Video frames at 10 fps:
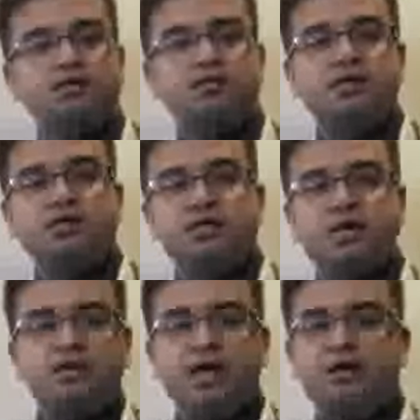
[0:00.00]

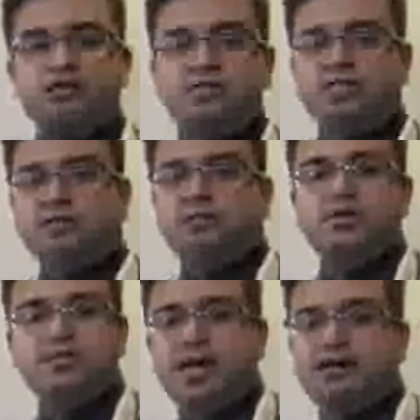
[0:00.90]
Pneumonia is
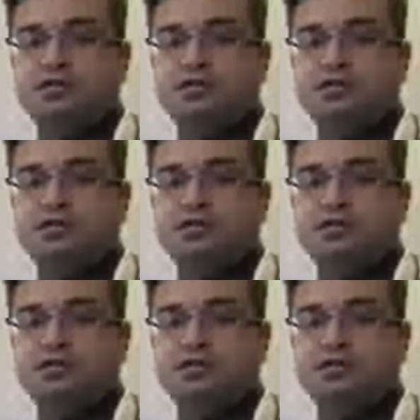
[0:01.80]
simply